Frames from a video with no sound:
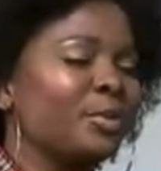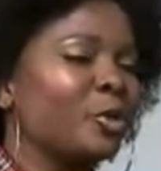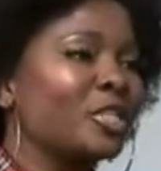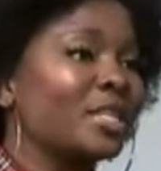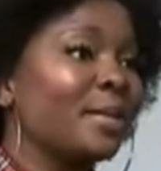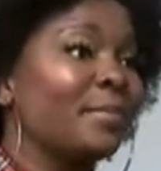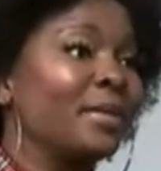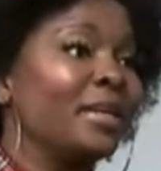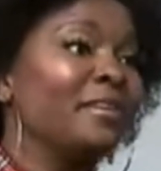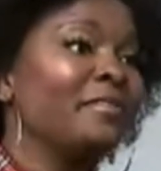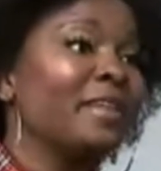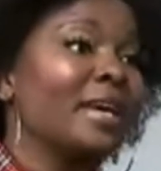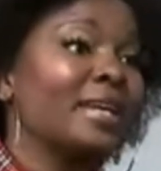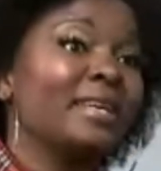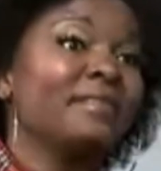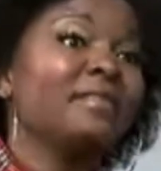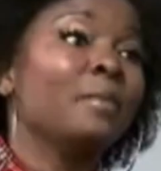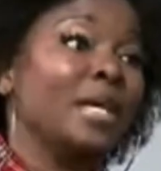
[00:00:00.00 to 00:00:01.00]
because I believe
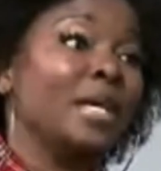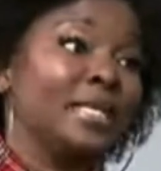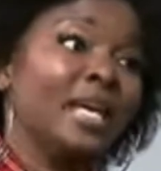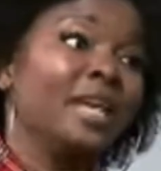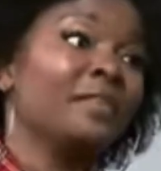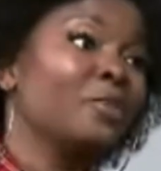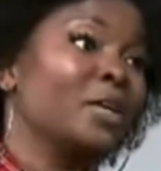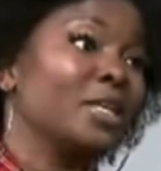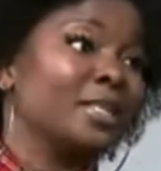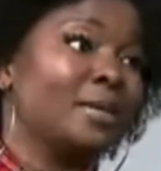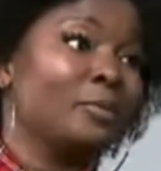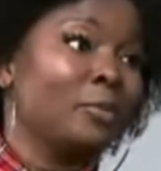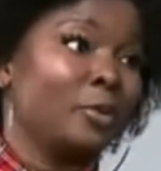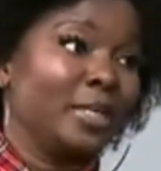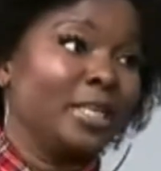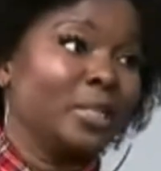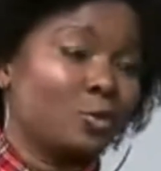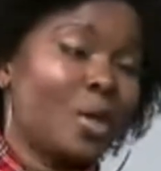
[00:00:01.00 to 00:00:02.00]
that even my dad, for
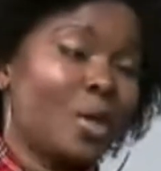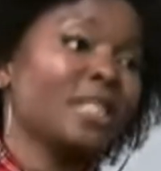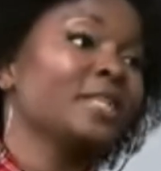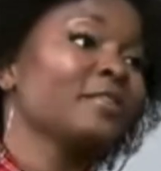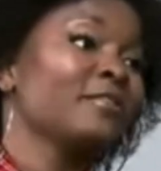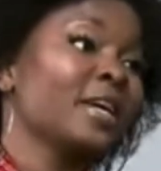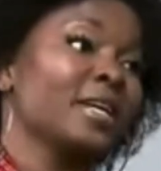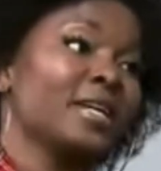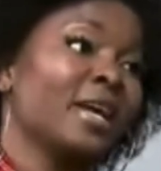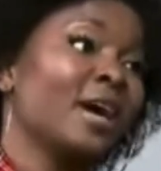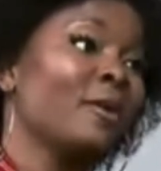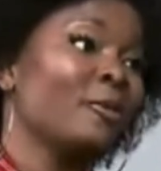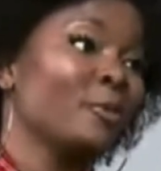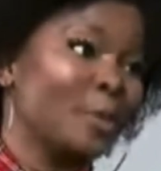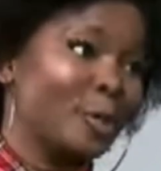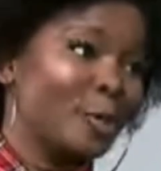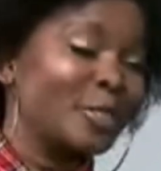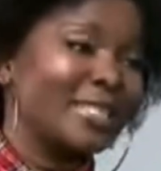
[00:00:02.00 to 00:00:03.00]
example, he's watching right now,
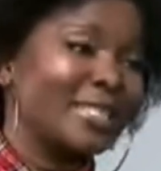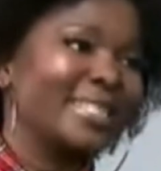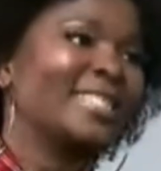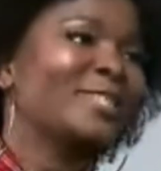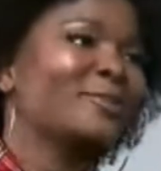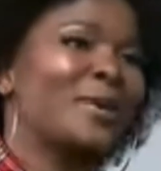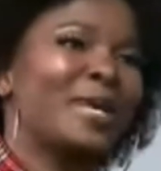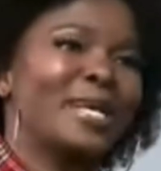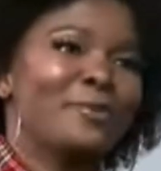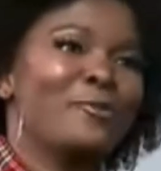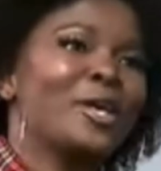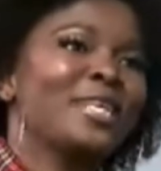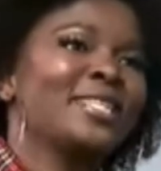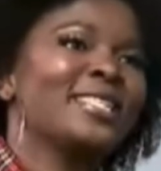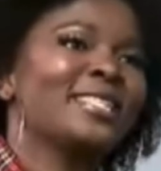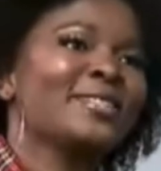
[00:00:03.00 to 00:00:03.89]
because this is what he watches.